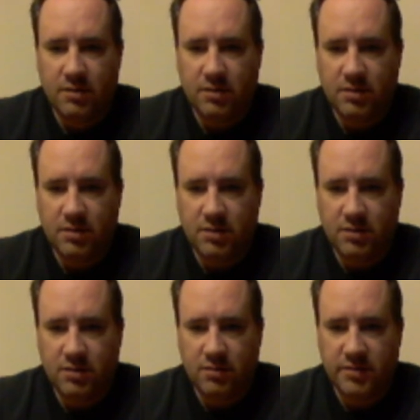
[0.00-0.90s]

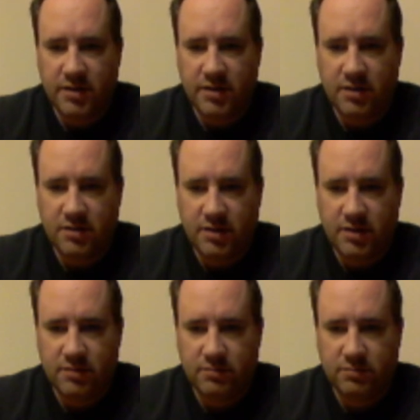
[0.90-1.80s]
What was I going to say?
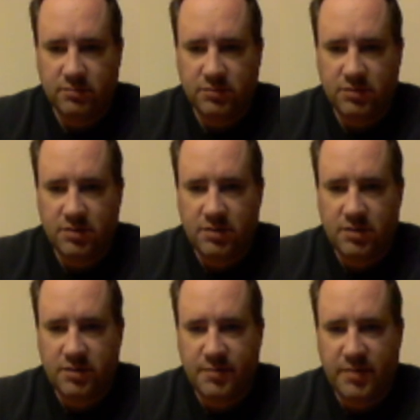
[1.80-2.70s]
Not
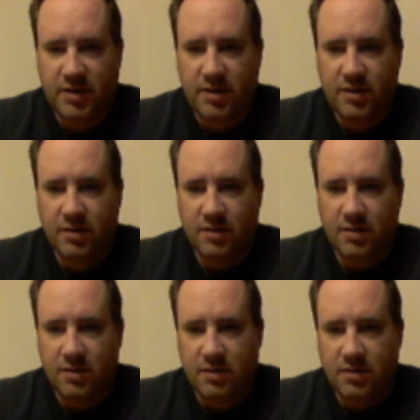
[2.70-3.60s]
the speed.
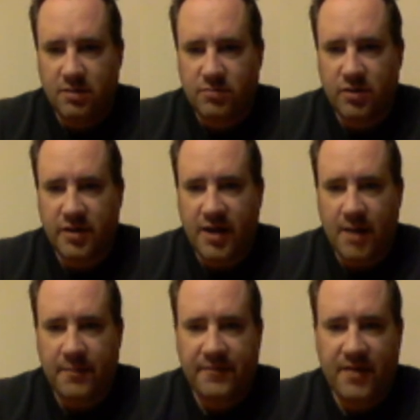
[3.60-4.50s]
Aurora
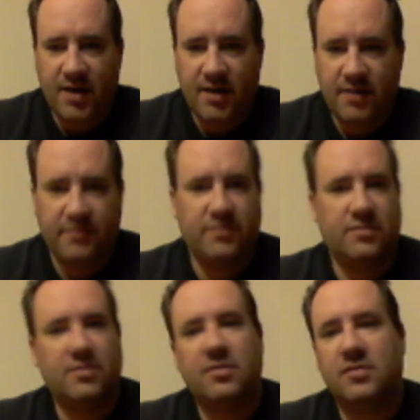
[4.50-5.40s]
Cap 5,
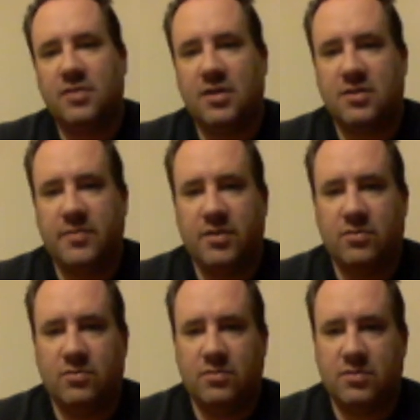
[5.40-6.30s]
so that's going to be
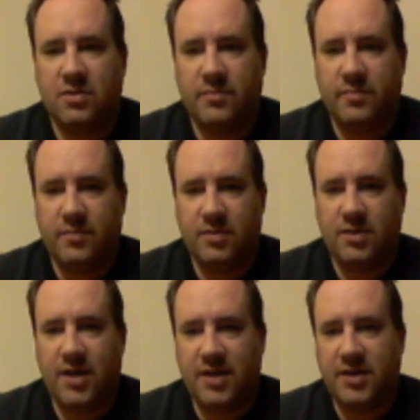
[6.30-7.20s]
cool. It's going
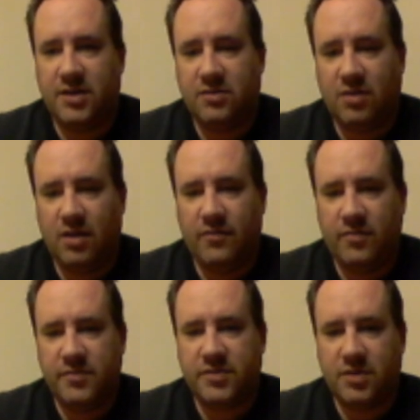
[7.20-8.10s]
to add that to all of
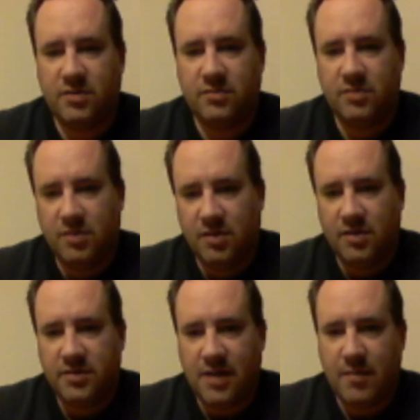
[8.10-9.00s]
them, so
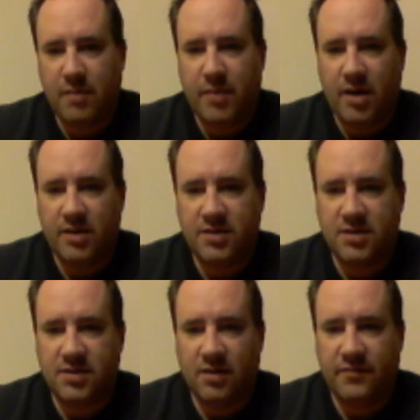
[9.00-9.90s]
that may balance
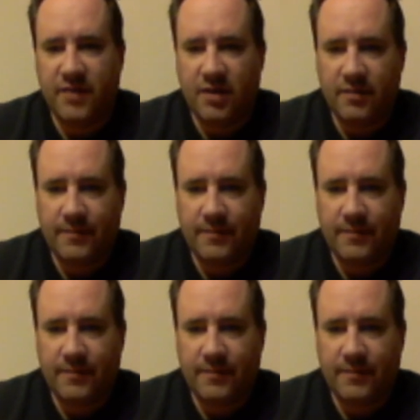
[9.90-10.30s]
itself out.